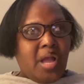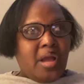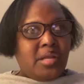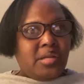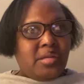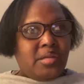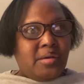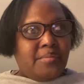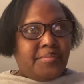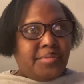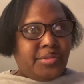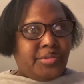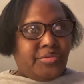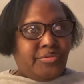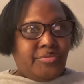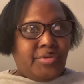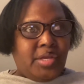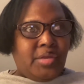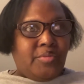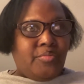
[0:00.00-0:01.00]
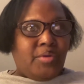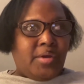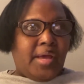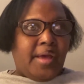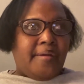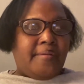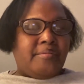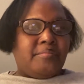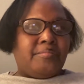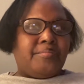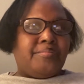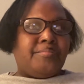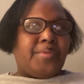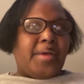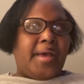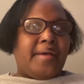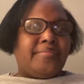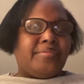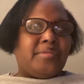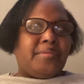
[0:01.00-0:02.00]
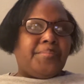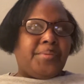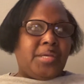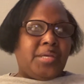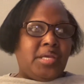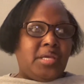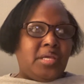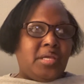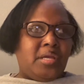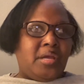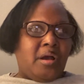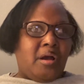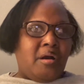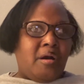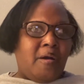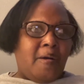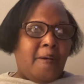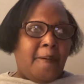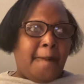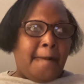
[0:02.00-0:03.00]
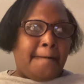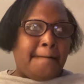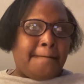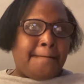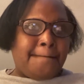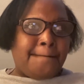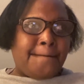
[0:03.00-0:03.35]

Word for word: Number three would ha have to be, um,